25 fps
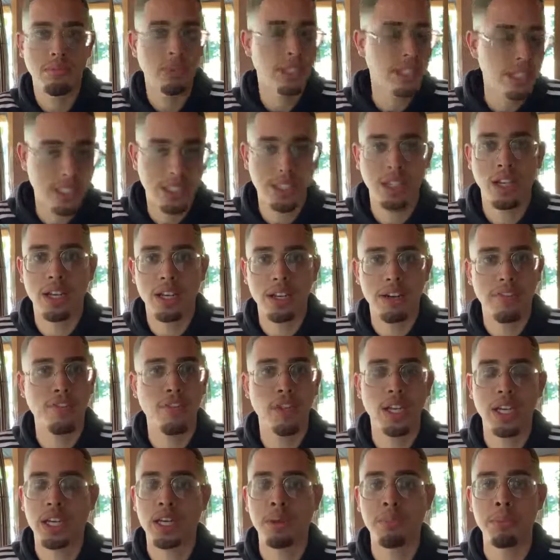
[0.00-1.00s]
it's still an
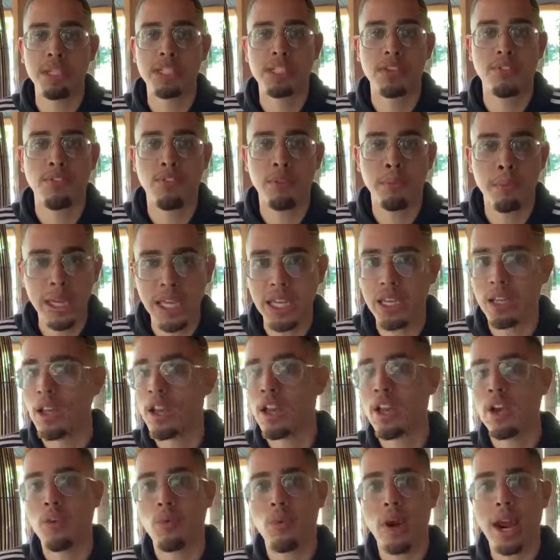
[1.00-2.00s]
affiliate commission for me,
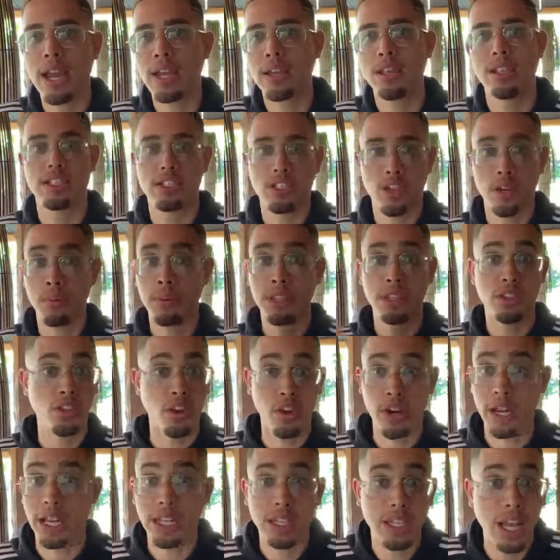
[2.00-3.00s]
right? It's going to be
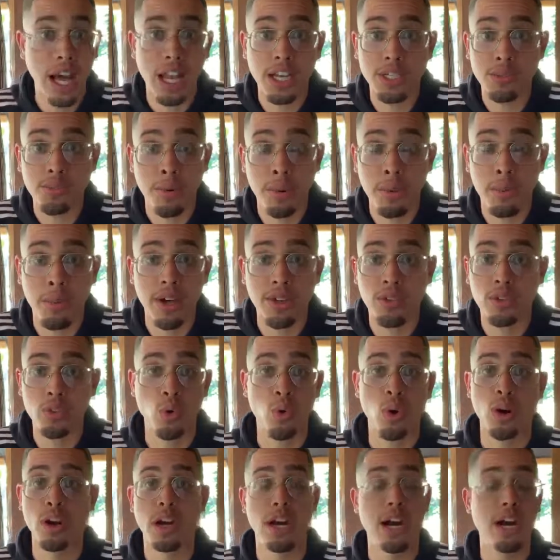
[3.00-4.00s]
thirty-eight dollars per month
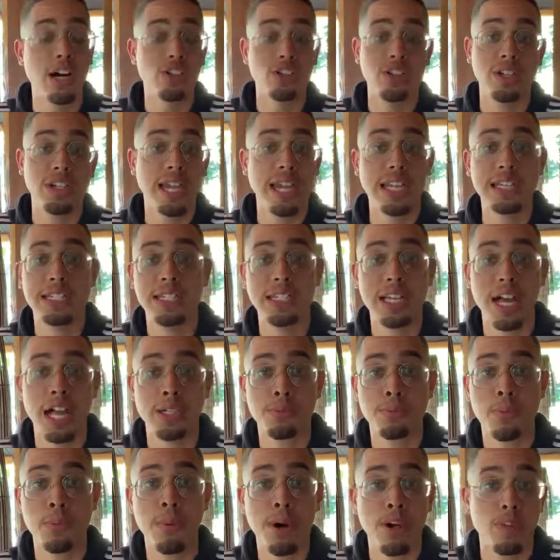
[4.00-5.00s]
or one hundred eighteen
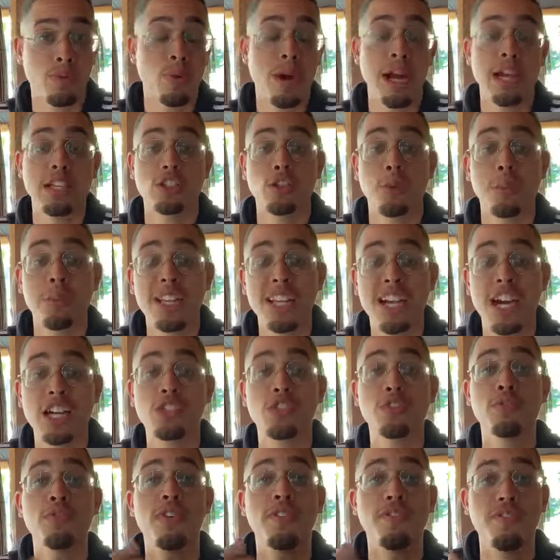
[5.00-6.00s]
dollars per month, right? So
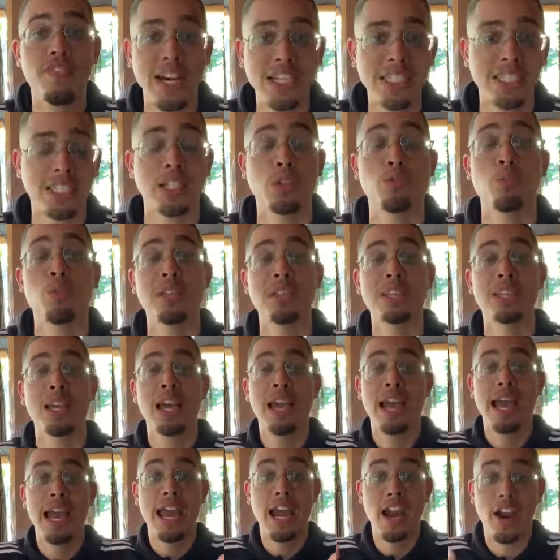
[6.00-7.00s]
because you've invested with
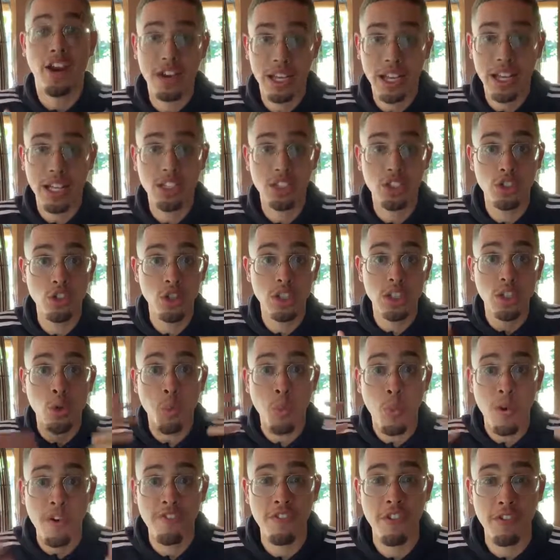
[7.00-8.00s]
Eric Ellis, the
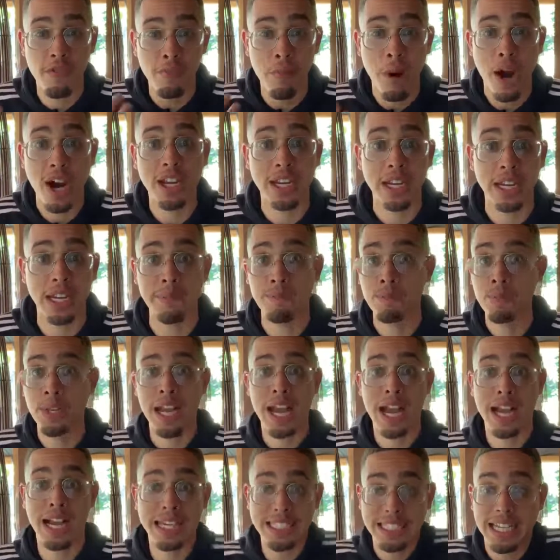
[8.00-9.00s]
Wolf of Marketing,
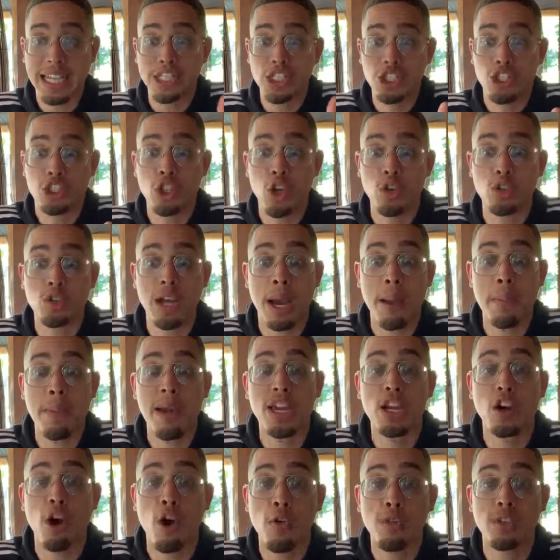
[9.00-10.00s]
guys, I just showed you I
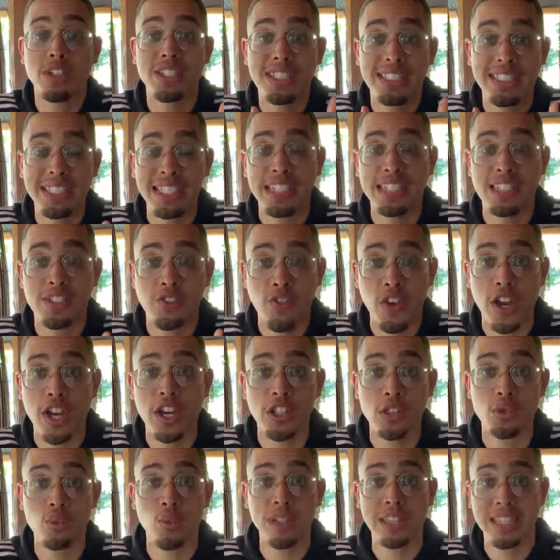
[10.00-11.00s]
made over six
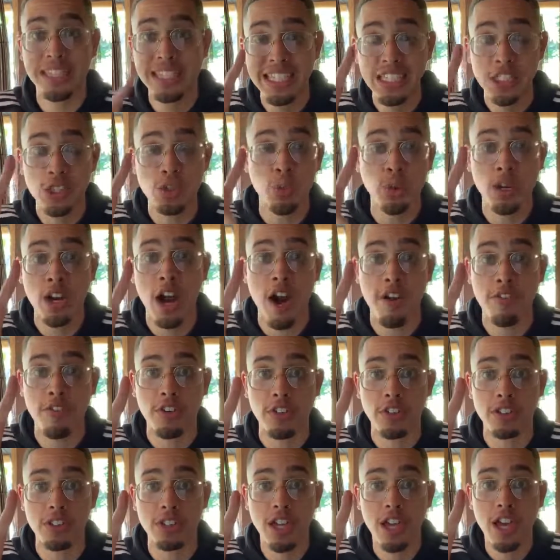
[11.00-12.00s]
figures with these three
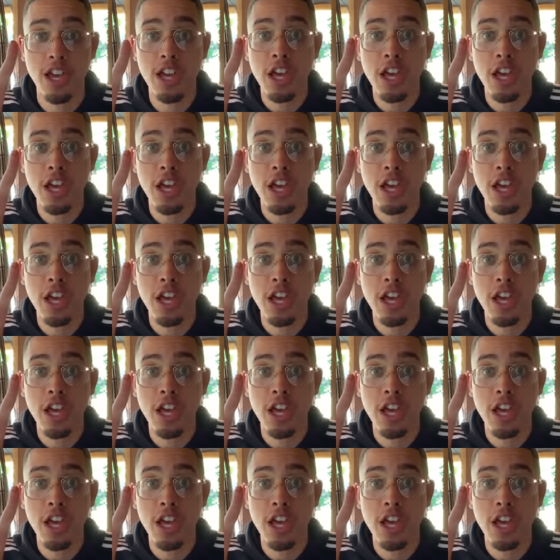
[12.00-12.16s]
offers.